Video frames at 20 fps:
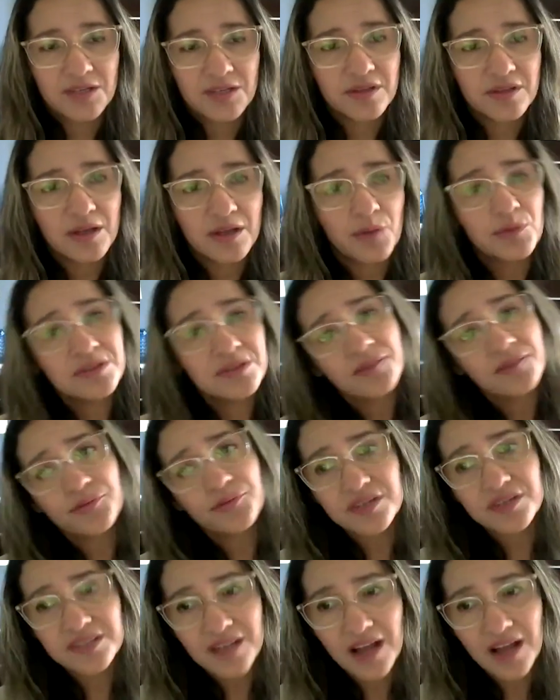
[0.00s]
So that was the
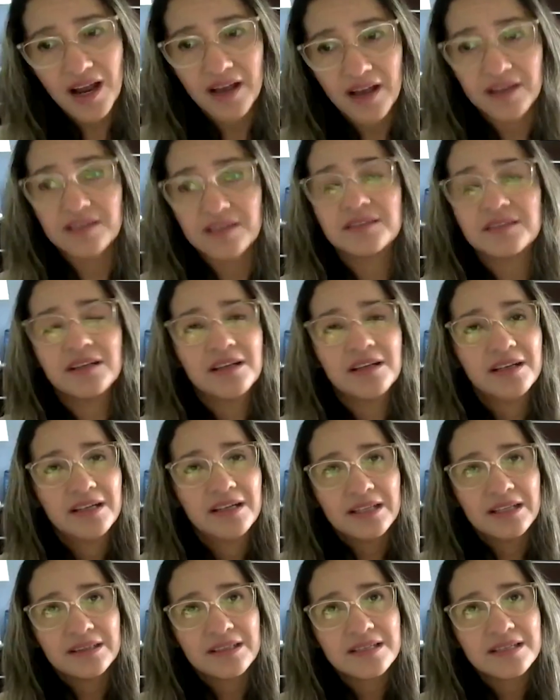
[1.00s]
first guidance.
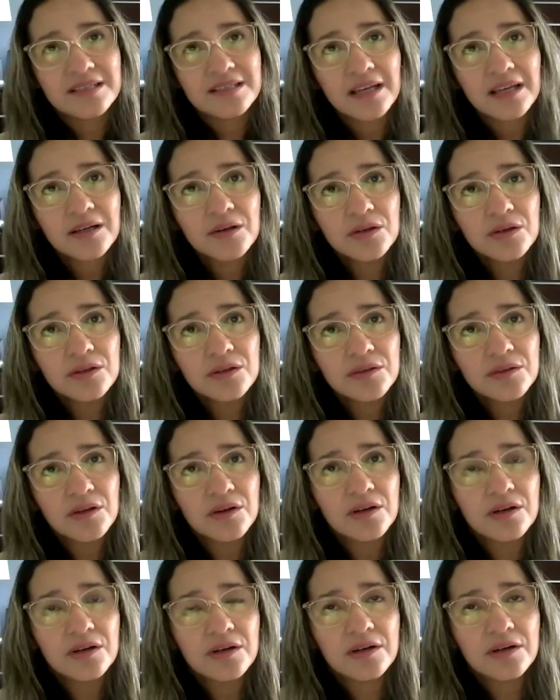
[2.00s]
The second
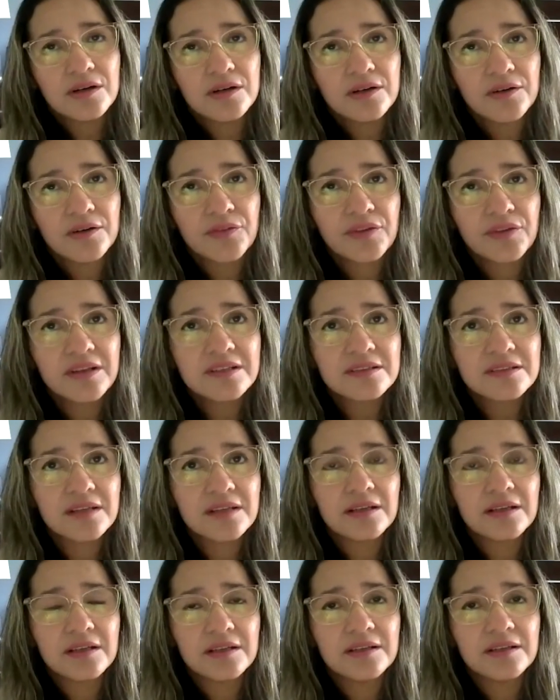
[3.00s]
thing
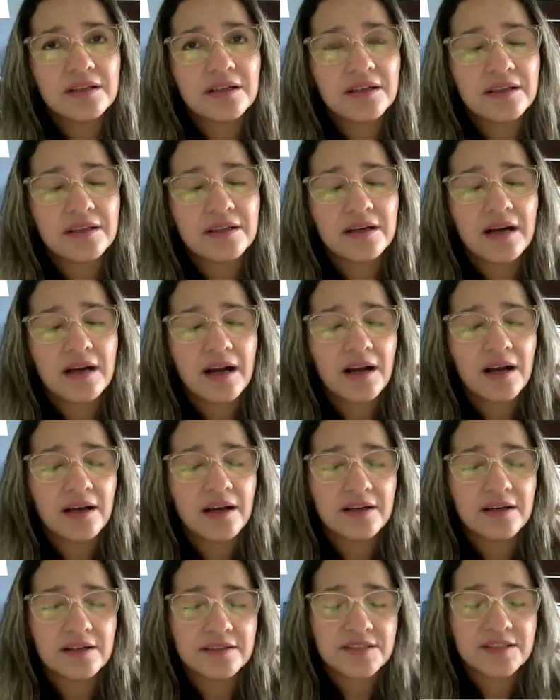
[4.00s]
that
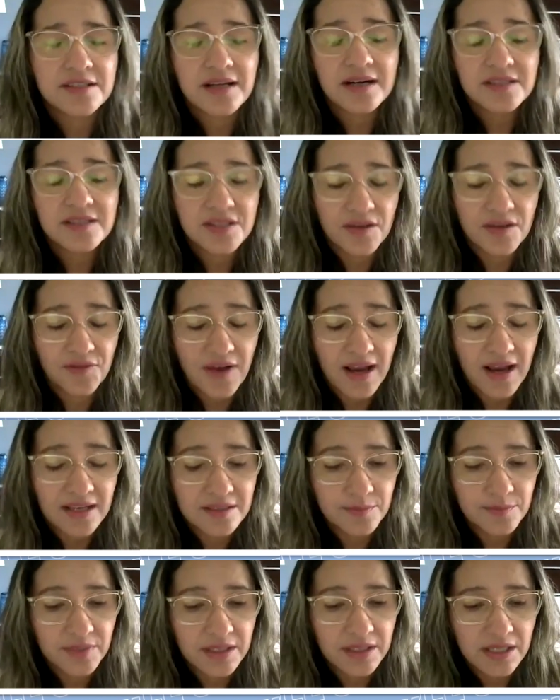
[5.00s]
Sarti
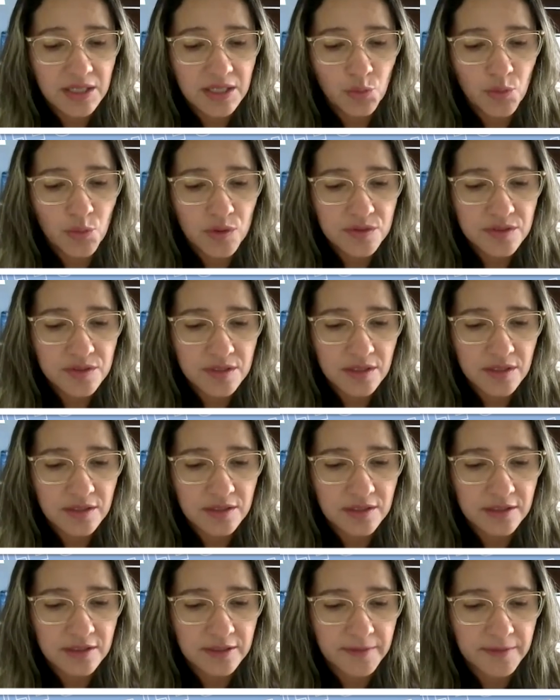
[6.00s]
advised me, it was
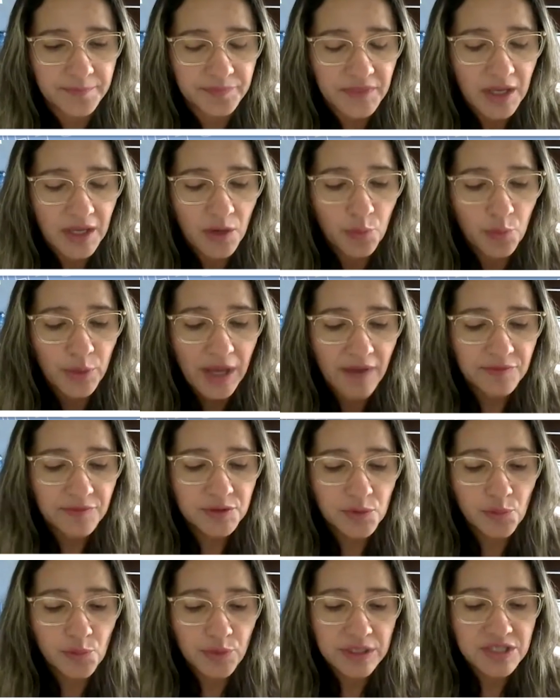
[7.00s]
we have
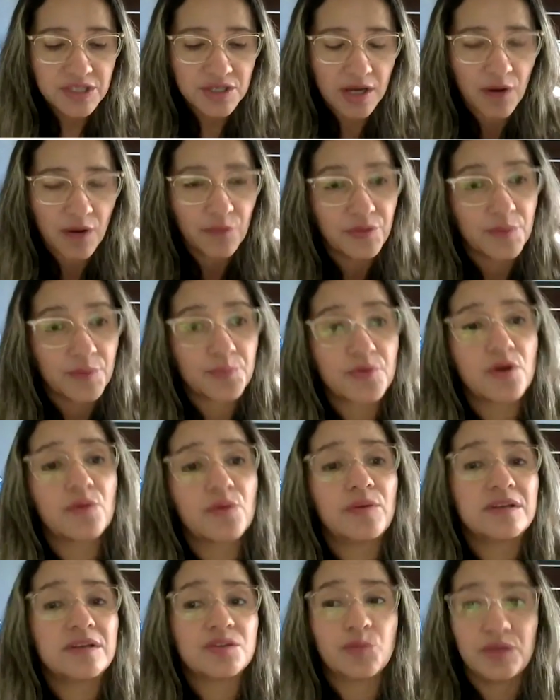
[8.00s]
to reach out the
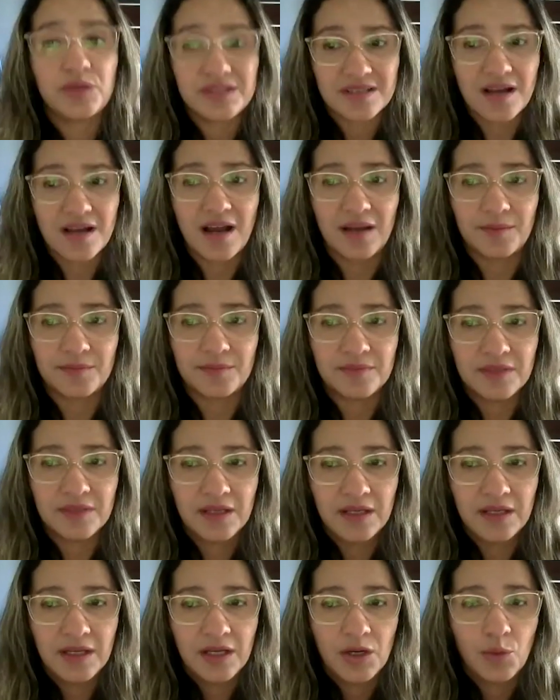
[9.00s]
programs with time,
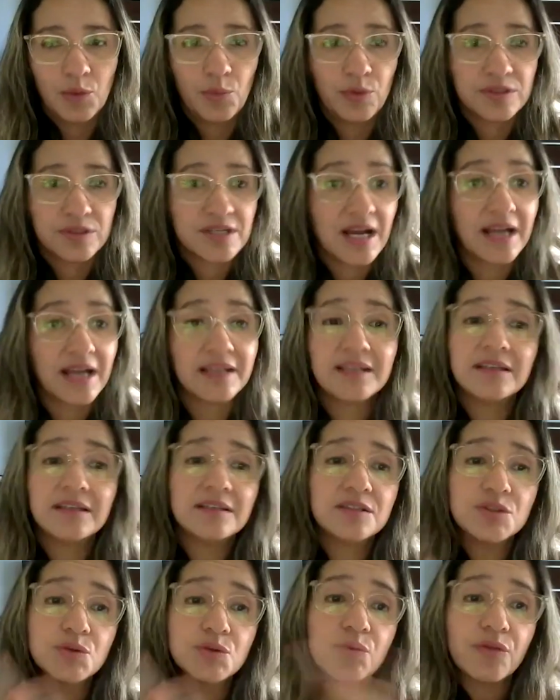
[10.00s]
which I
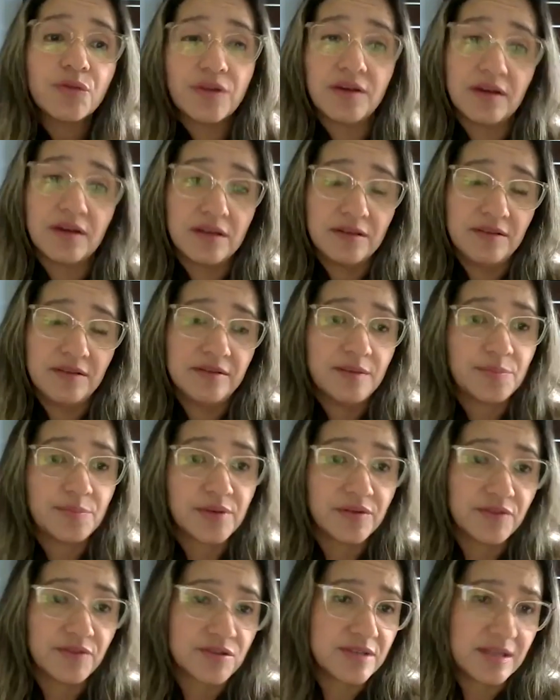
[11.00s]
didn't do in the
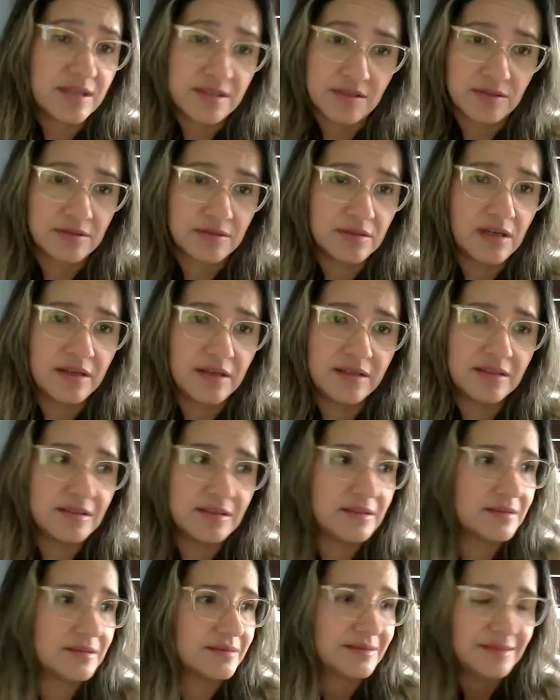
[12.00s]
previous season. I
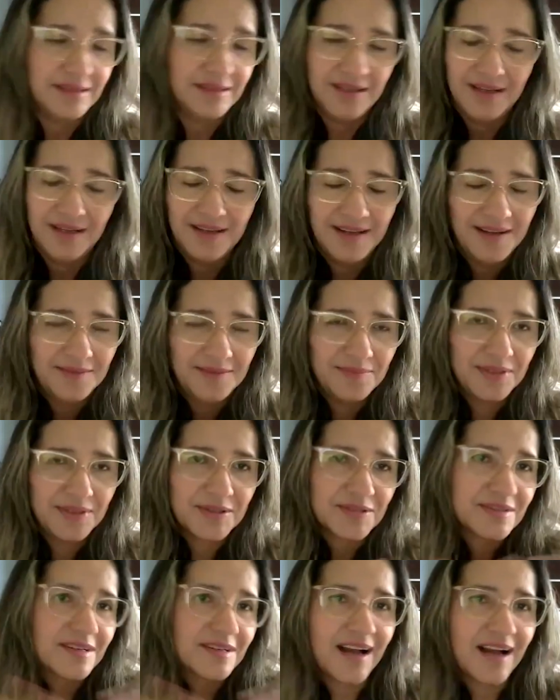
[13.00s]
didn't,
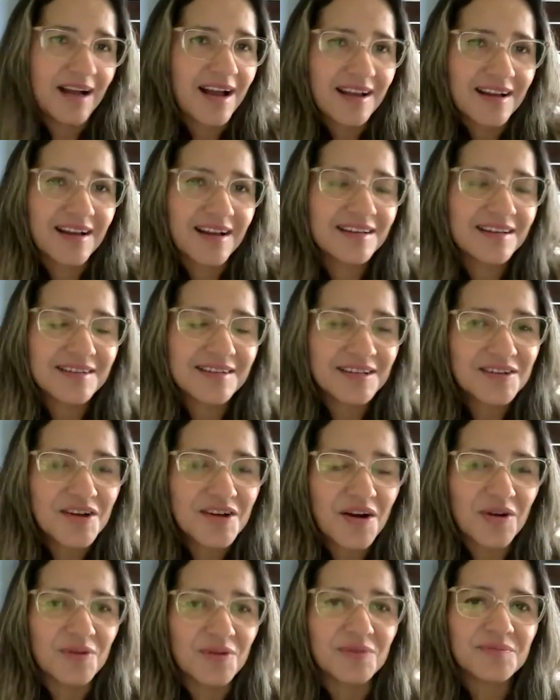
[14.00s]
because I didn't
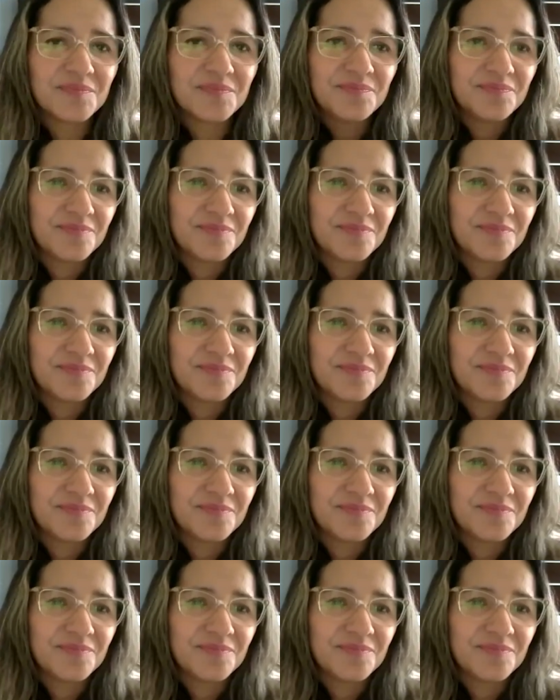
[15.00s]
know.